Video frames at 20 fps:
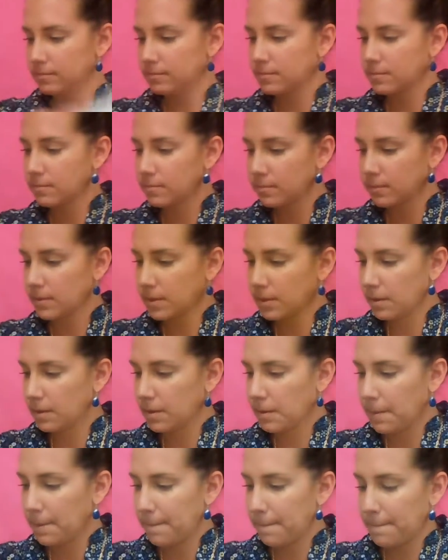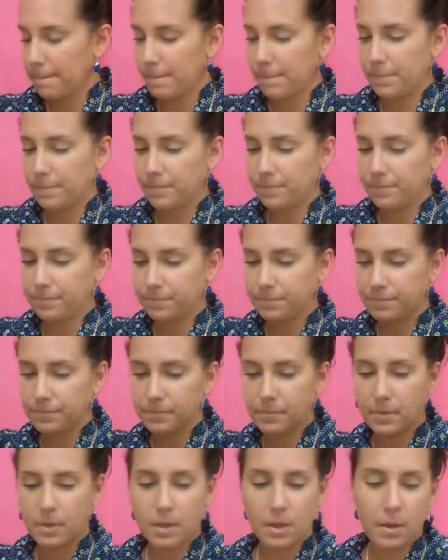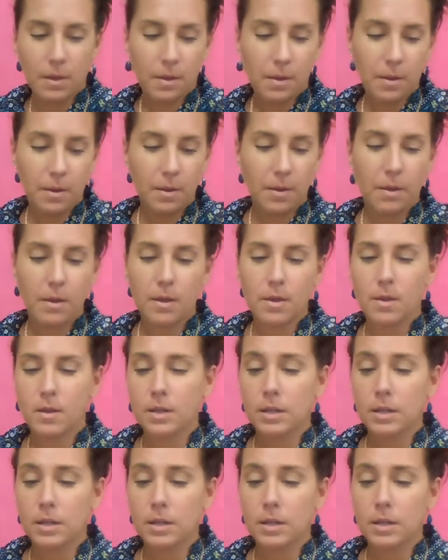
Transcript: No one is speaking in this clip.